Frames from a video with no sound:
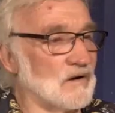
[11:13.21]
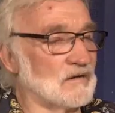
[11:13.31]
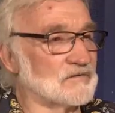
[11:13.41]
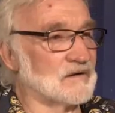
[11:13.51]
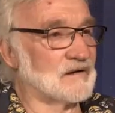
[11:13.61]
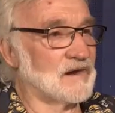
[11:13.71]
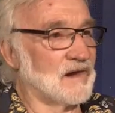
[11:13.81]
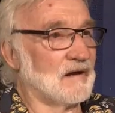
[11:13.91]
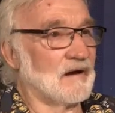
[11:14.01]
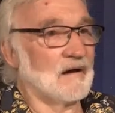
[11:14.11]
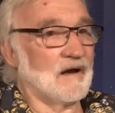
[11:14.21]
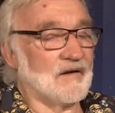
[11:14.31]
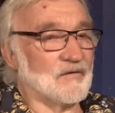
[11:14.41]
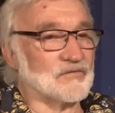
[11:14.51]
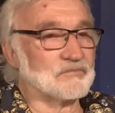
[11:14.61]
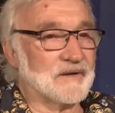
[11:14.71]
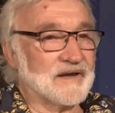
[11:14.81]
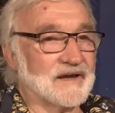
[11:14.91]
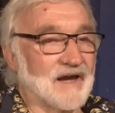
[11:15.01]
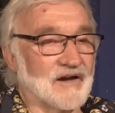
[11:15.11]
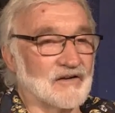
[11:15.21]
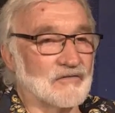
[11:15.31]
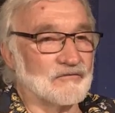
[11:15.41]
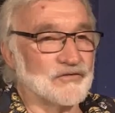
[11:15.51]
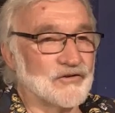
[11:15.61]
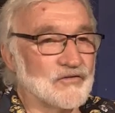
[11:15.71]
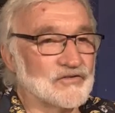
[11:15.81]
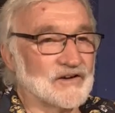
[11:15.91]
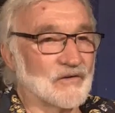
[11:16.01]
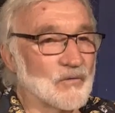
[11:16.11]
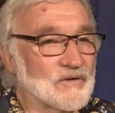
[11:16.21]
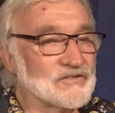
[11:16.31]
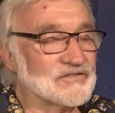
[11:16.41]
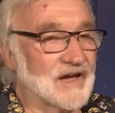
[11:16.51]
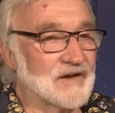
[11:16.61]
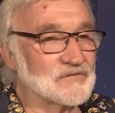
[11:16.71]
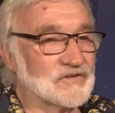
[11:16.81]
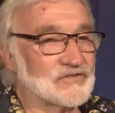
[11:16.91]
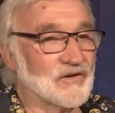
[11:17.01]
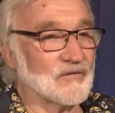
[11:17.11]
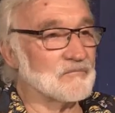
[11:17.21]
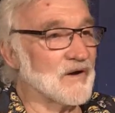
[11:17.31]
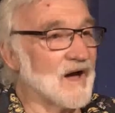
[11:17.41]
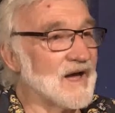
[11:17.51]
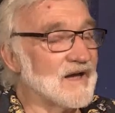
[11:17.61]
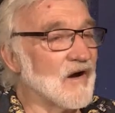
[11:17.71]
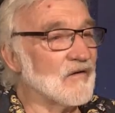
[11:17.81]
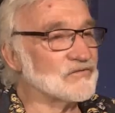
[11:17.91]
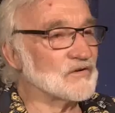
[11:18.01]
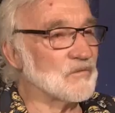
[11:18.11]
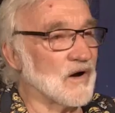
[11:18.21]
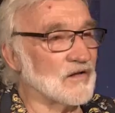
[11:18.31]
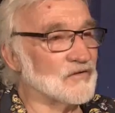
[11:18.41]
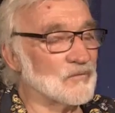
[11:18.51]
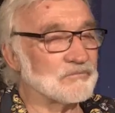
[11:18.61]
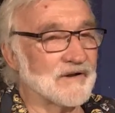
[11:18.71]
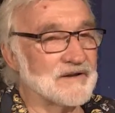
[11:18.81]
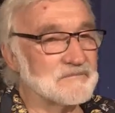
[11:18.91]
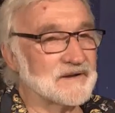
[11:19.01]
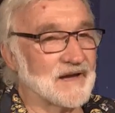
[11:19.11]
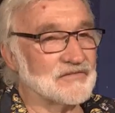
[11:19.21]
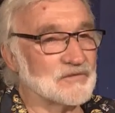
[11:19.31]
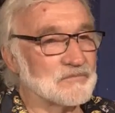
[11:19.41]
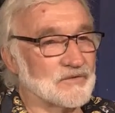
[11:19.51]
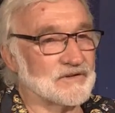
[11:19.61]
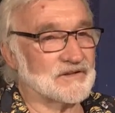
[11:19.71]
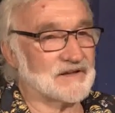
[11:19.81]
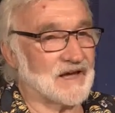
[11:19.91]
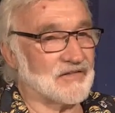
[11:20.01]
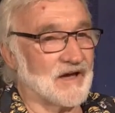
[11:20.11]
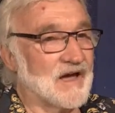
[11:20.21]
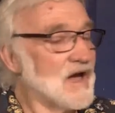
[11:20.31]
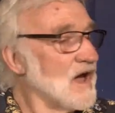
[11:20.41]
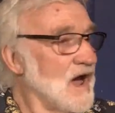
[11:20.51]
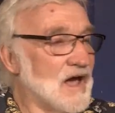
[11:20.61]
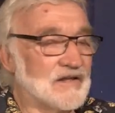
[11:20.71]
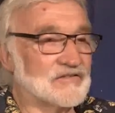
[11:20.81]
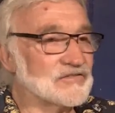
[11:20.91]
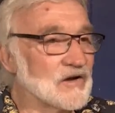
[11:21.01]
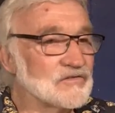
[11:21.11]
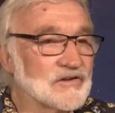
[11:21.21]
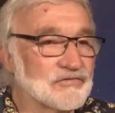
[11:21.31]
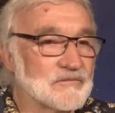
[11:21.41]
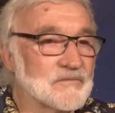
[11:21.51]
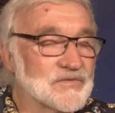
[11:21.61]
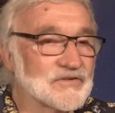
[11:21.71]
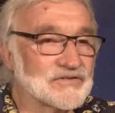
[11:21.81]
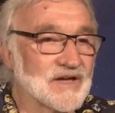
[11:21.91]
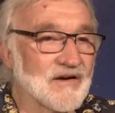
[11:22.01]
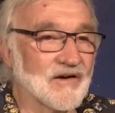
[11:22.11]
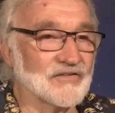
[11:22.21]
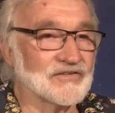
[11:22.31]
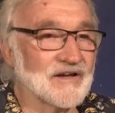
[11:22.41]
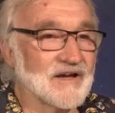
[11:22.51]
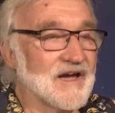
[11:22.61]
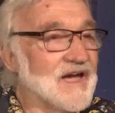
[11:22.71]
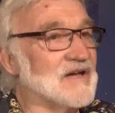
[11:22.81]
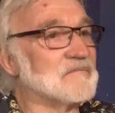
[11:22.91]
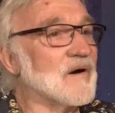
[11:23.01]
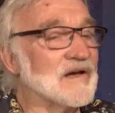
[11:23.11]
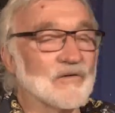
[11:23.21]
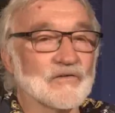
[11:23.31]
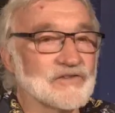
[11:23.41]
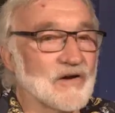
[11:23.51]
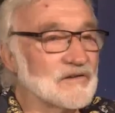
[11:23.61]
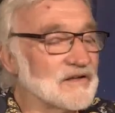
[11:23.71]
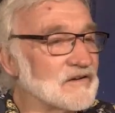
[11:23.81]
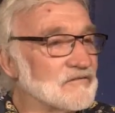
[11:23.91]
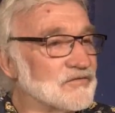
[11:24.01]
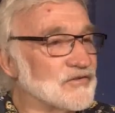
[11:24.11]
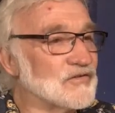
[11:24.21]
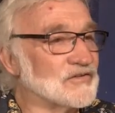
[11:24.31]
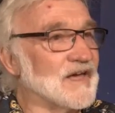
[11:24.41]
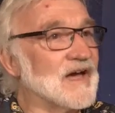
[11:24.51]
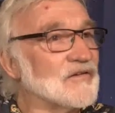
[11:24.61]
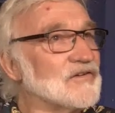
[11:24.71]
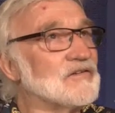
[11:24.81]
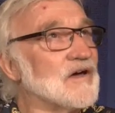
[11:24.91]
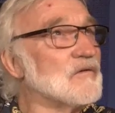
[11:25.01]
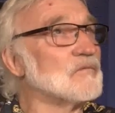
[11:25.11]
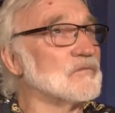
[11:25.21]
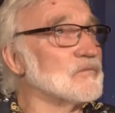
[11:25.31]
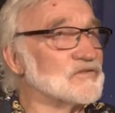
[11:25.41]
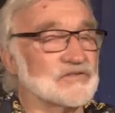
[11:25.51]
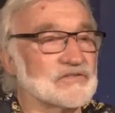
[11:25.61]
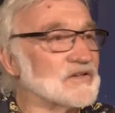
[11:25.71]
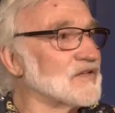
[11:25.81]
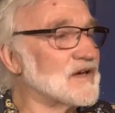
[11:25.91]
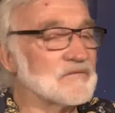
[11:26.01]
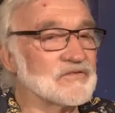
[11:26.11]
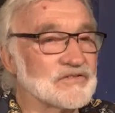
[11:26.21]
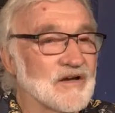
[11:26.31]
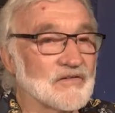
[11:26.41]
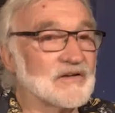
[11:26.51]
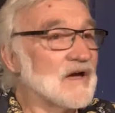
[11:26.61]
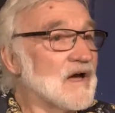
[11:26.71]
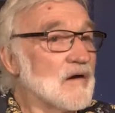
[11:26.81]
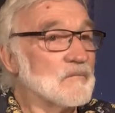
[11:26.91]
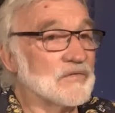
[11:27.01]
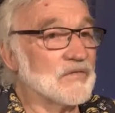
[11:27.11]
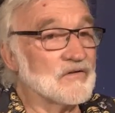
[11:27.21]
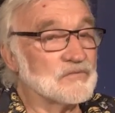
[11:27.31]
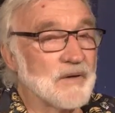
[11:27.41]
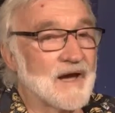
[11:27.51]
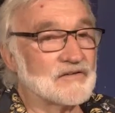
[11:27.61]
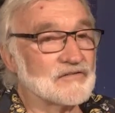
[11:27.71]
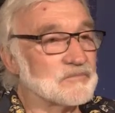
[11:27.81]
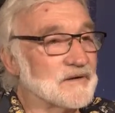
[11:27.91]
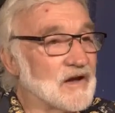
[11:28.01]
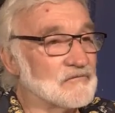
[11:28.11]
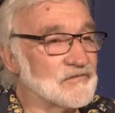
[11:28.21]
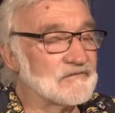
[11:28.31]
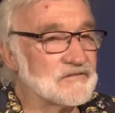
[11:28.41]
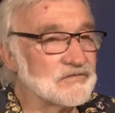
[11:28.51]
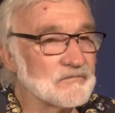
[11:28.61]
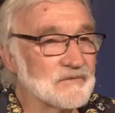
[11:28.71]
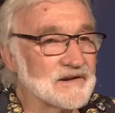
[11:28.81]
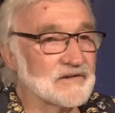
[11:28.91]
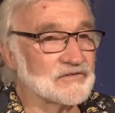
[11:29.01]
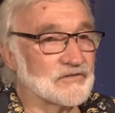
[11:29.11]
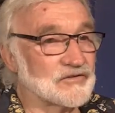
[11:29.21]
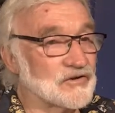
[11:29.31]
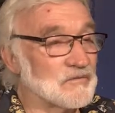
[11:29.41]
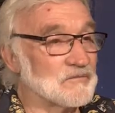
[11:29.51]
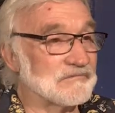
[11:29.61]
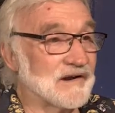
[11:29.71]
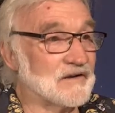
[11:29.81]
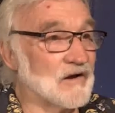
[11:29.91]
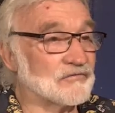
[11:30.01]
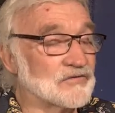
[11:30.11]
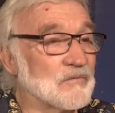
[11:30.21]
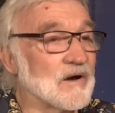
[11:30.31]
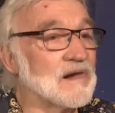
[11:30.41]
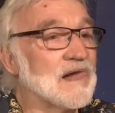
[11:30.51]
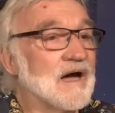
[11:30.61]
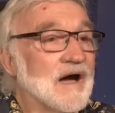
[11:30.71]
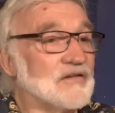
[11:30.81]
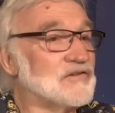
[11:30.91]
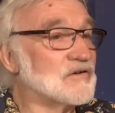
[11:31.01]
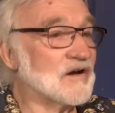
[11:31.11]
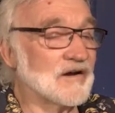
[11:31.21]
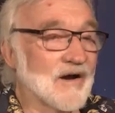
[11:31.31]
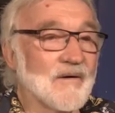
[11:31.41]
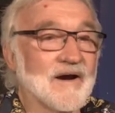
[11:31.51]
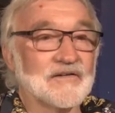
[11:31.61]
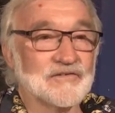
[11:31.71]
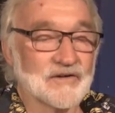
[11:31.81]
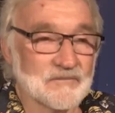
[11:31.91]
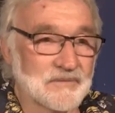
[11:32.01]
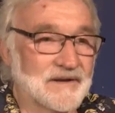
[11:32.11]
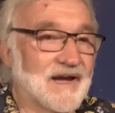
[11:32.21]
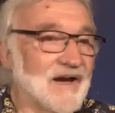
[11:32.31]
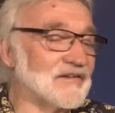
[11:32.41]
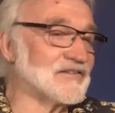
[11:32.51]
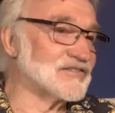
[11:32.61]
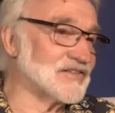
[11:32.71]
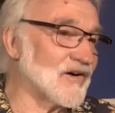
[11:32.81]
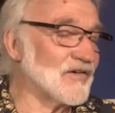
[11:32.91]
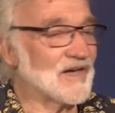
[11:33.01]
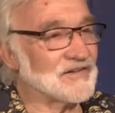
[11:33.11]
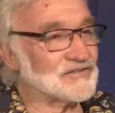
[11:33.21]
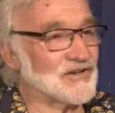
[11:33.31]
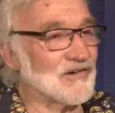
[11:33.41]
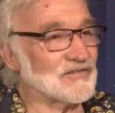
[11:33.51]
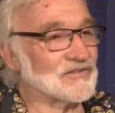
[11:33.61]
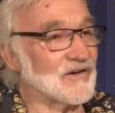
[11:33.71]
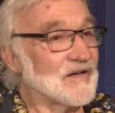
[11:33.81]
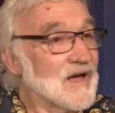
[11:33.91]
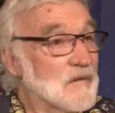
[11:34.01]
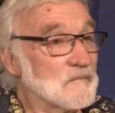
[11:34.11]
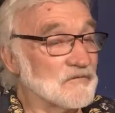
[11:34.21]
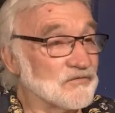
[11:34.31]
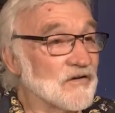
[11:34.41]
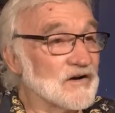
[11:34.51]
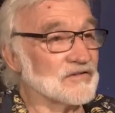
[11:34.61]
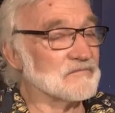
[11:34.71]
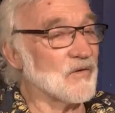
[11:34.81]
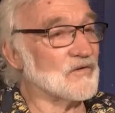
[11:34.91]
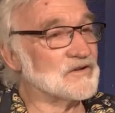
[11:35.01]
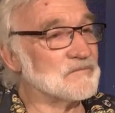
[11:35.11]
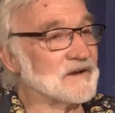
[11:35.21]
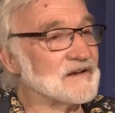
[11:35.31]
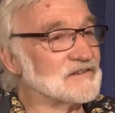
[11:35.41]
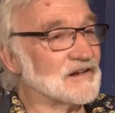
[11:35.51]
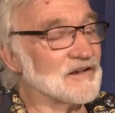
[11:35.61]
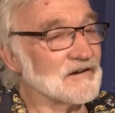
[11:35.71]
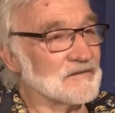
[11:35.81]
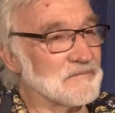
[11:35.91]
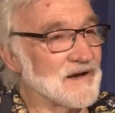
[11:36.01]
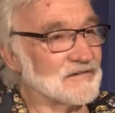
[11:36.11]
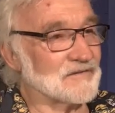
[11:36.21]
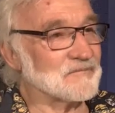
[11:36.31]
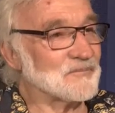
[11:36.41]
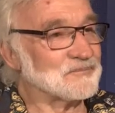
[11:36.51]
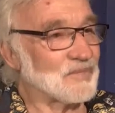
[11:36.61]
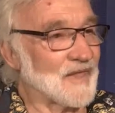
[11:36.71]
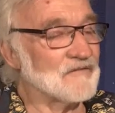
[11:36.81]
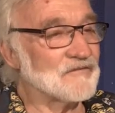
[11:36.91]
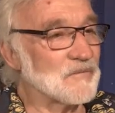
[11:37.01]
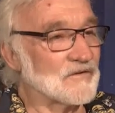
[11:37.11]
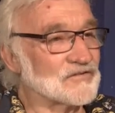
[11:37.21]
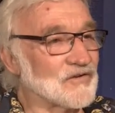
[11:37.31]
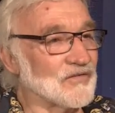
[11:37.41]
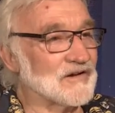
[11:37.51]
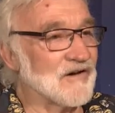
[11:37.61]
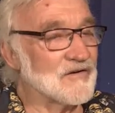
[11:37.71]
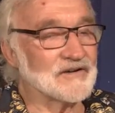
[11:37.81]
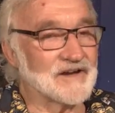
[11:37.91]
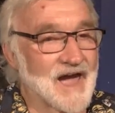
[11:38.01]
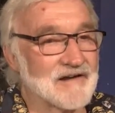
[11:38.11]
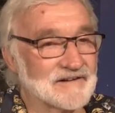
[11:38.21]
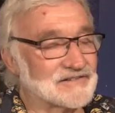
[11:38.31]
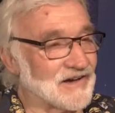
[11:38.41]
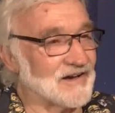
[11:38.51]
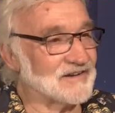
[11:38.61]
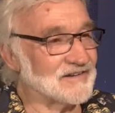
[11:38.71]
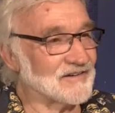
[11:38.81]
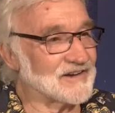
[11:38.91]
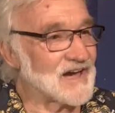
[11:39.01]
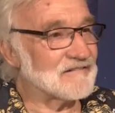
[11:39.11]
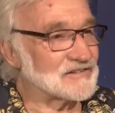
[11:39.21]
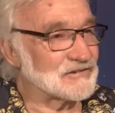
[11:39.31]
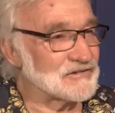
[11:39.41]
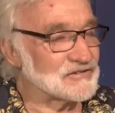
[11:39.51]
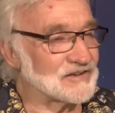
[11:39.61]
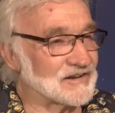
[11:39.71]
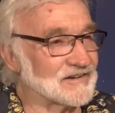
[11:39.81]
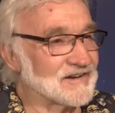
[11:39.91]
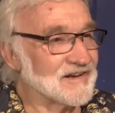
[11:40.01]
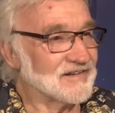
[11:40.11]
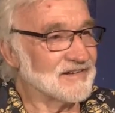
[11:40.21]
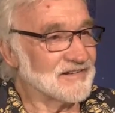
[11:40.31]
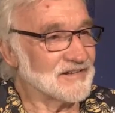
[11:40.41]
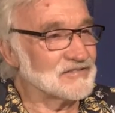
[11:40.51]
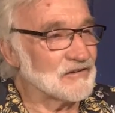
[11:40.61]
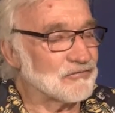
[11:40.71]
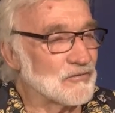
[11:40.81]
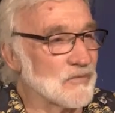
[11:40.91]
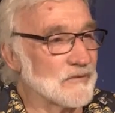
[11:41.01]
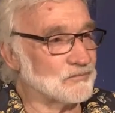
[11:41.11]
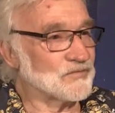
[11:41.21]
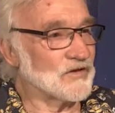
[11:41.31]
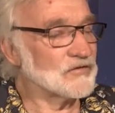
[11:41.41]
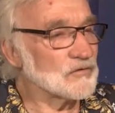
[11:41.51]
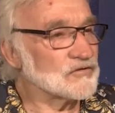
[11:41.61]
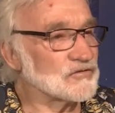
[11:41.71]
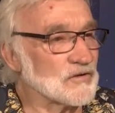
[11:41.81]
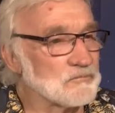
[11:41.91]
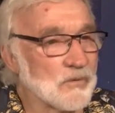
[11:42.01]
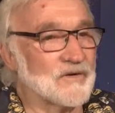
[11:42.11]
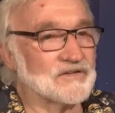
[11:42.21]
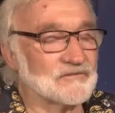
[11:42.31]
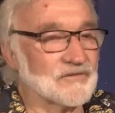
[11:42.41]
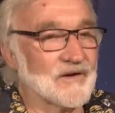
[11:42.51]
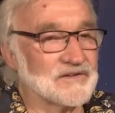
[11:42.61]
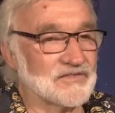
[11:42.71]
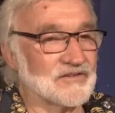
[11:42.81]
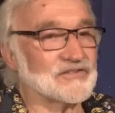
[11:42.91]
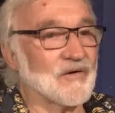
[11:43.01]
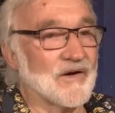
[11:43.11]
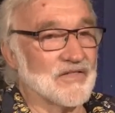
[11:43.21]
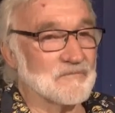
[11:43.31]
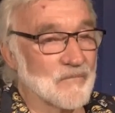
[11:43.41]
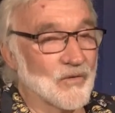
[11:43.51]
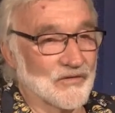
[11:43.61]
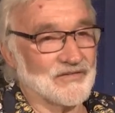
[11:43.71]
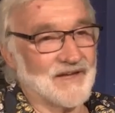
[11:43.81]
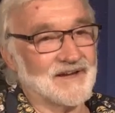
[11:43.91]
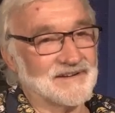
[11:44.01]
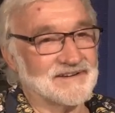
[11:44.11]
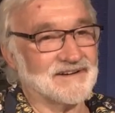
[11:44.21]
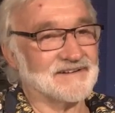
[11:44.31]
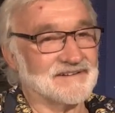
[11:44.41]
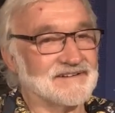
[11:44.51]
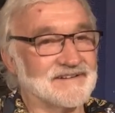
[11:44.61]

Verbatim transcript: the world, and it was big and confusing and all these names and so on. But hey, after a while, your brain began to put it together, mm. and it's no different with the stars. Totally. It might look totally confusing. How do you know which the name of yes. star? Yes. But those patterns become very familiar yeah. to the human brain after a while, and you can go out and you can pick out this star and that star and so on. But furthermore, as you begin to learn about them, everyone has got their own character, you know, mm. characteristic in different They're not just a point of light in mm. the sky, they're more than that. Mm, yeah.